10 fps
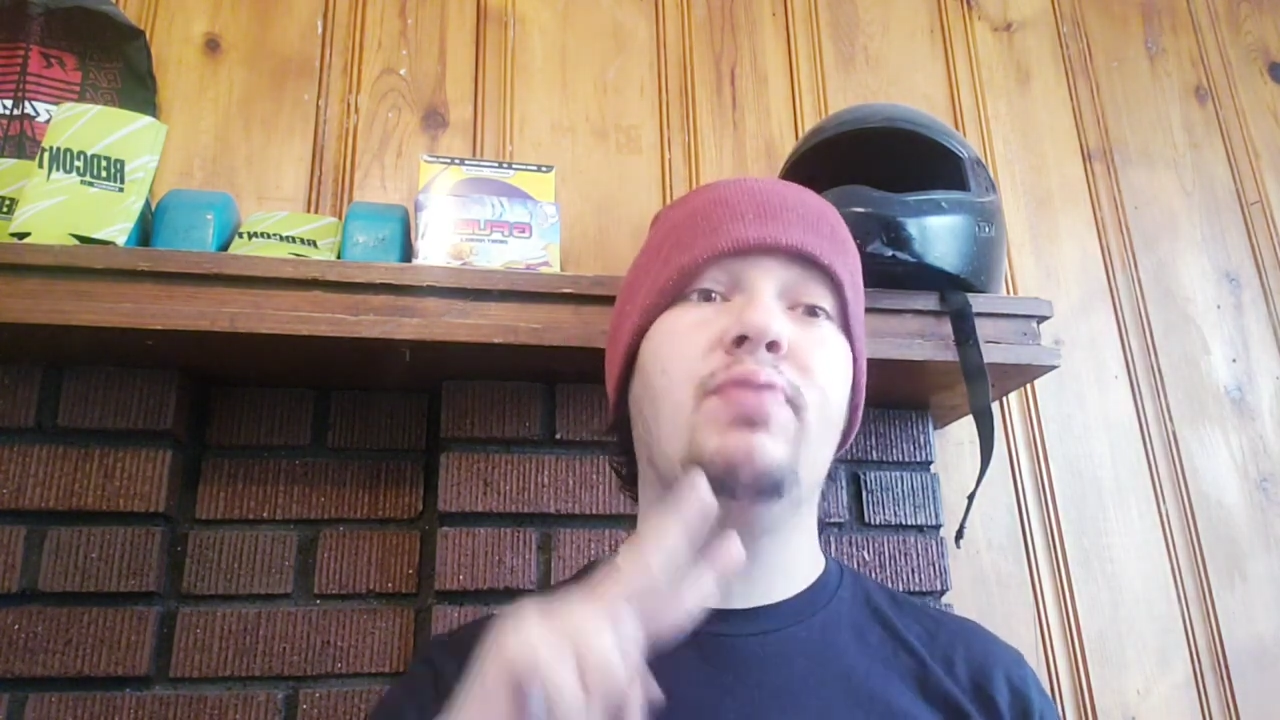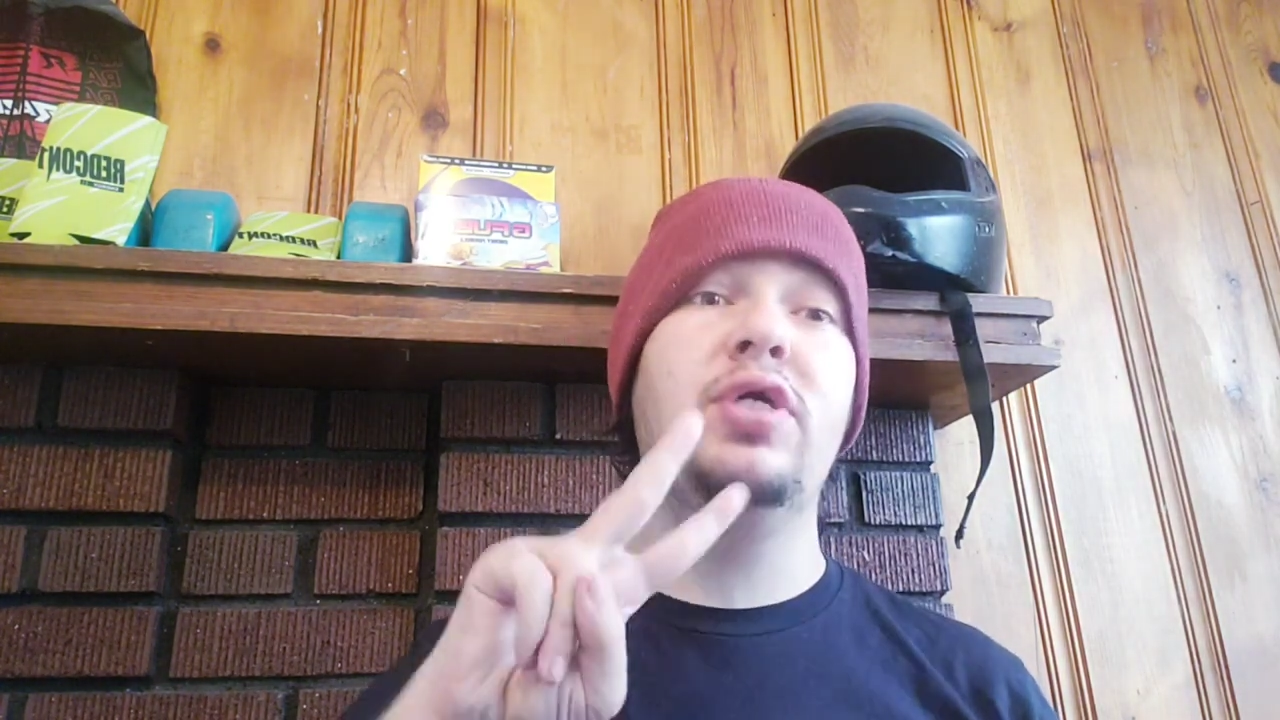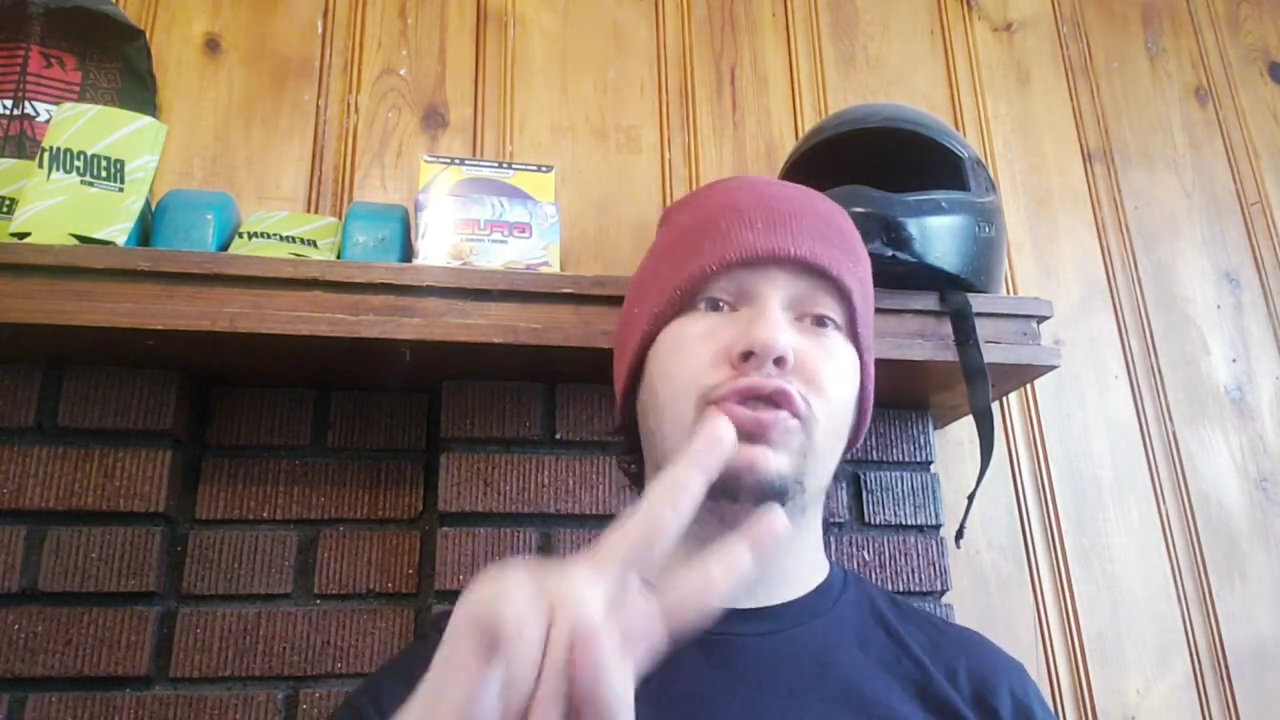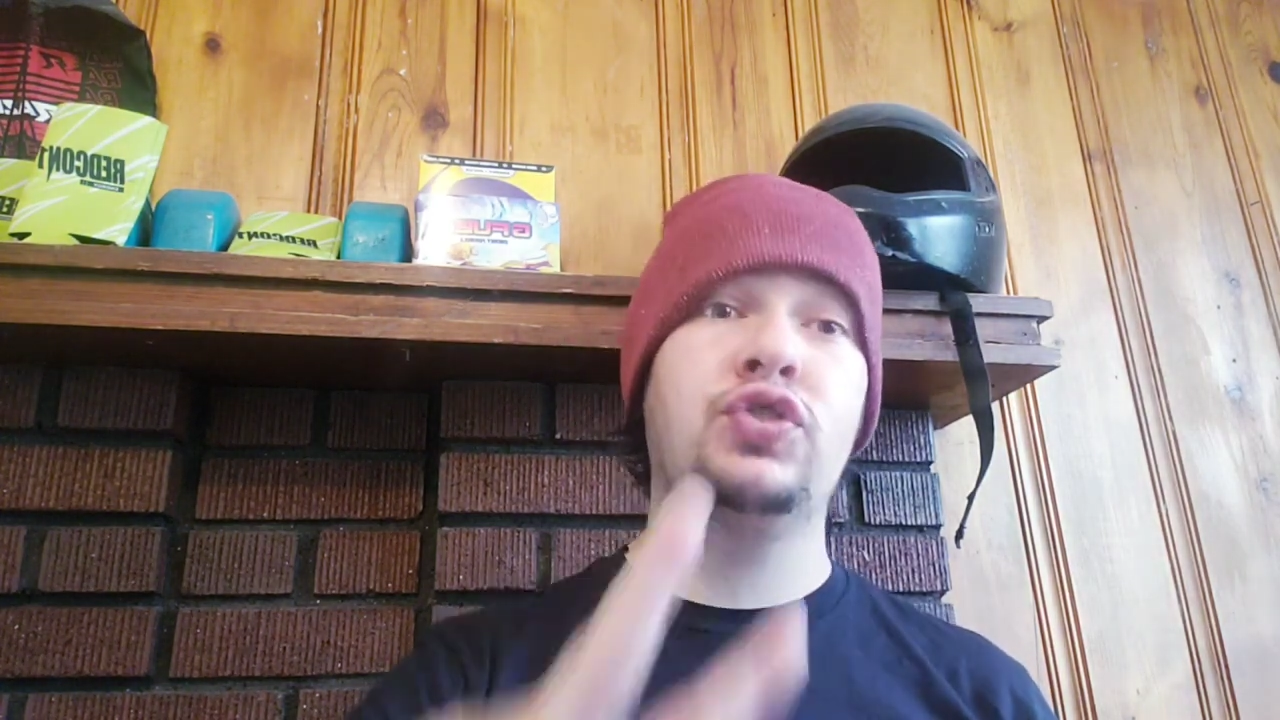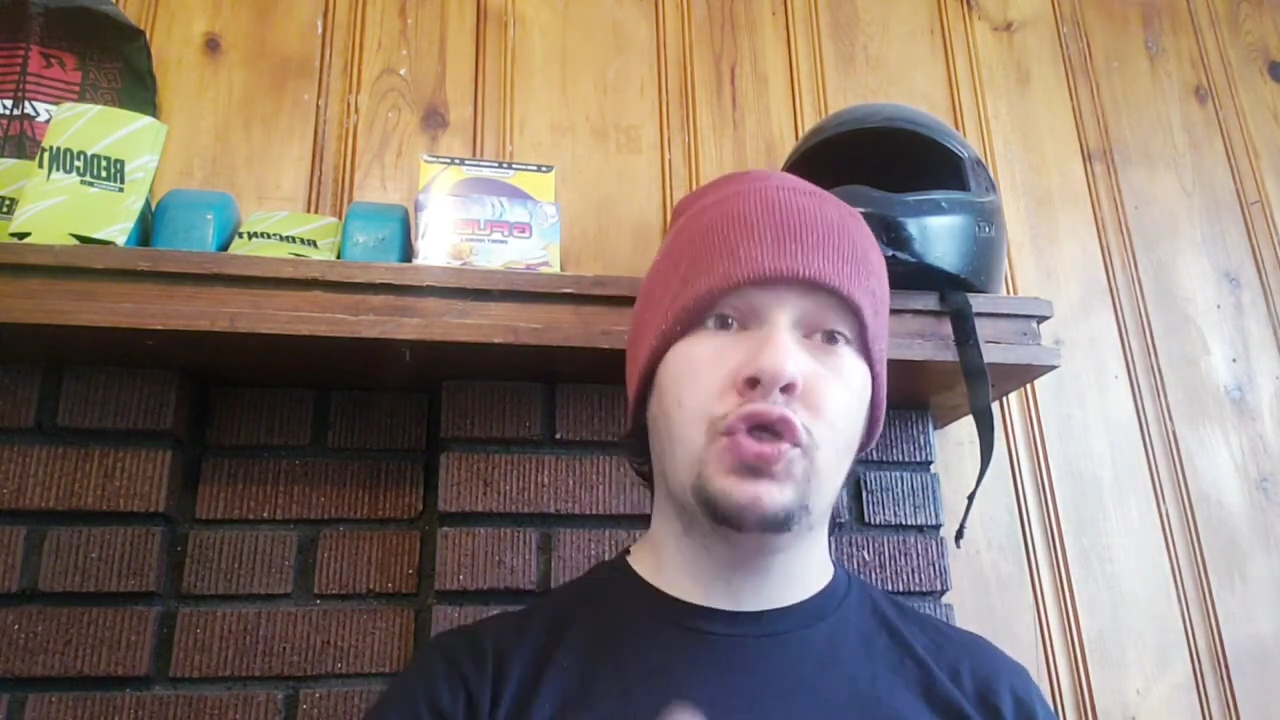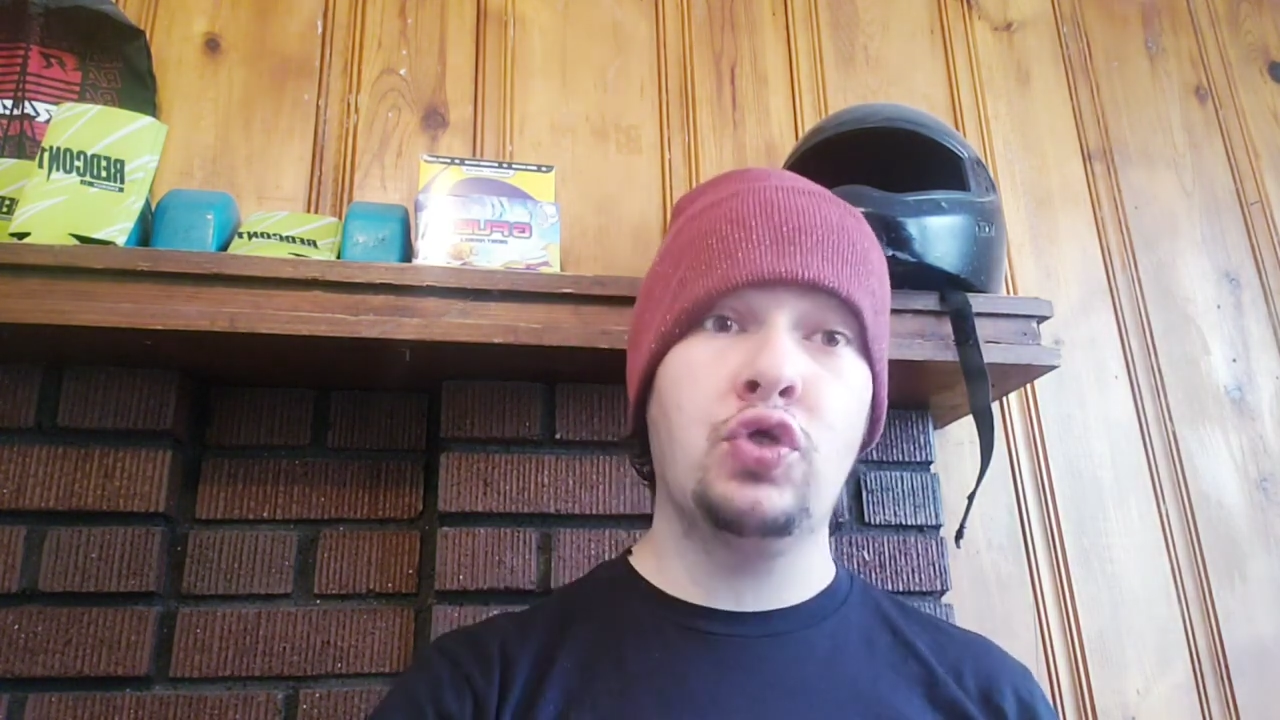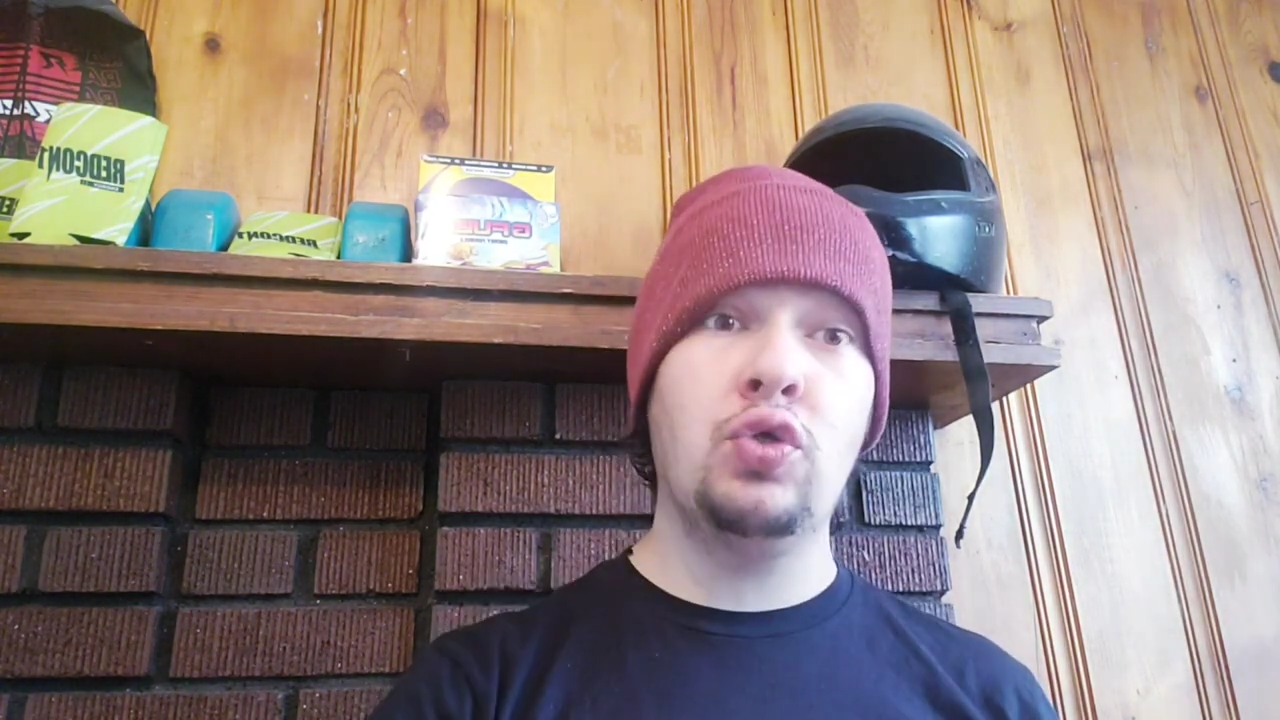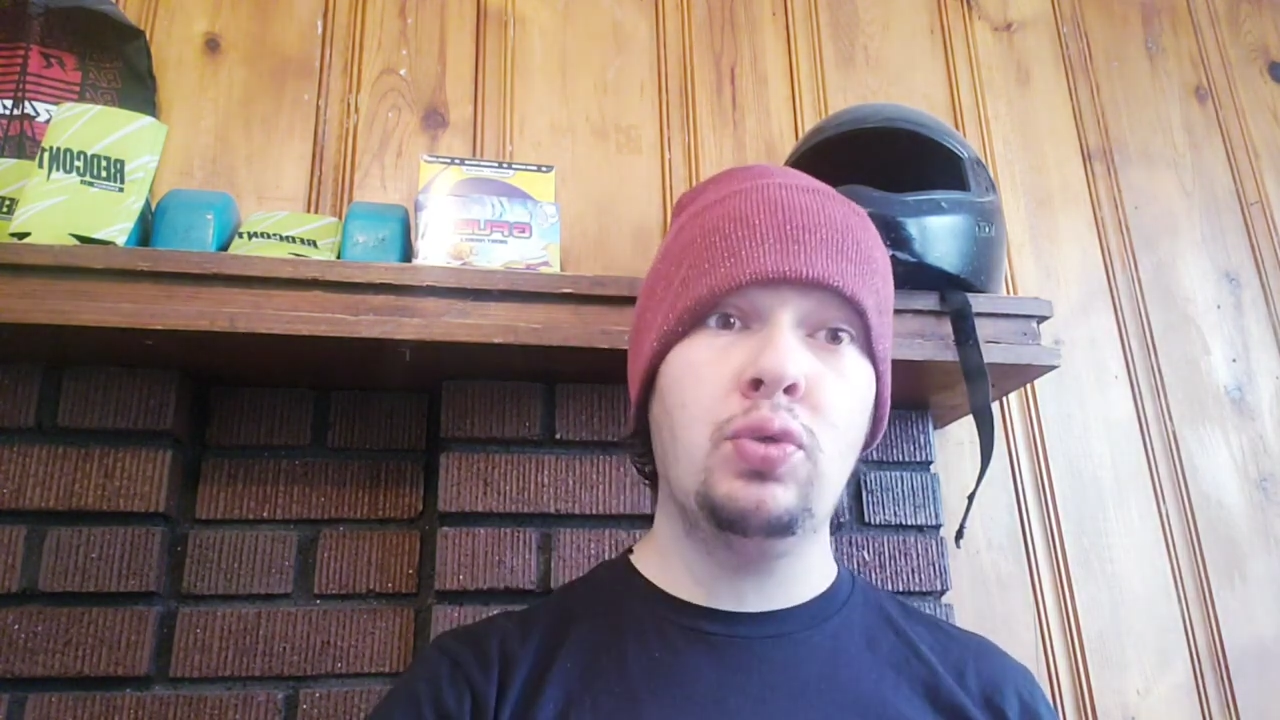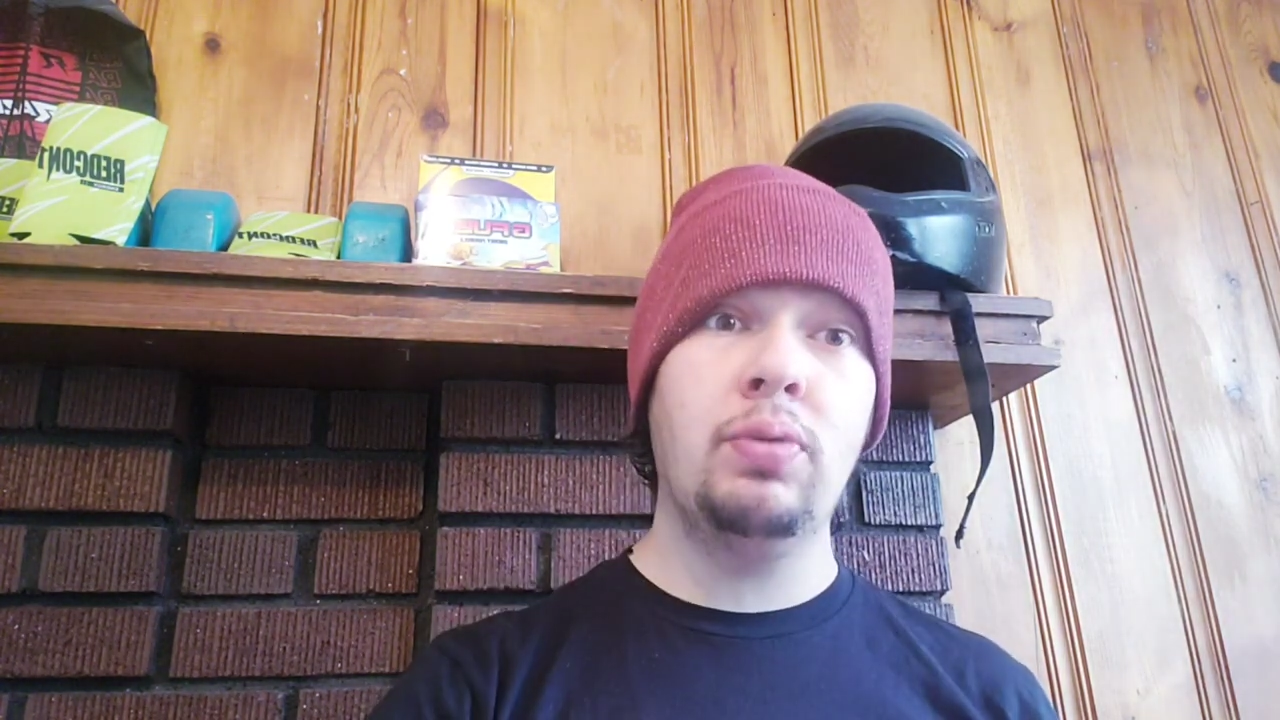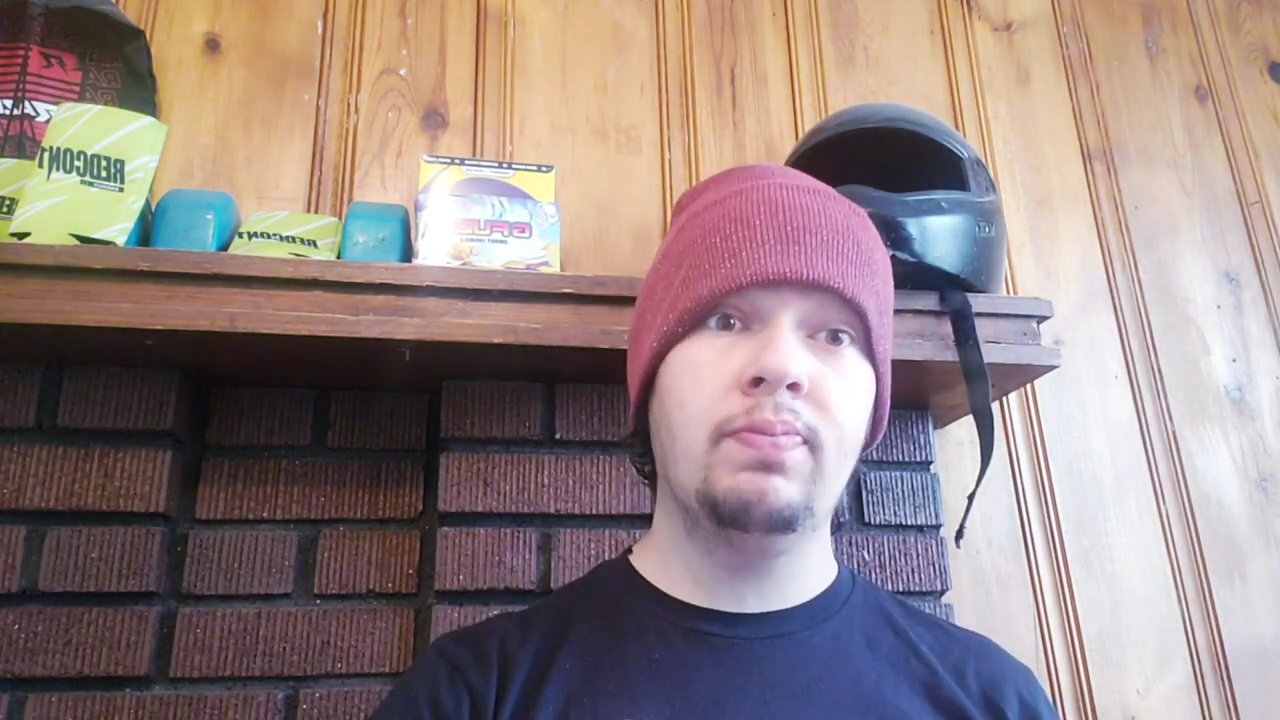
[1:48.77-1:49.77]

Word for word: point two.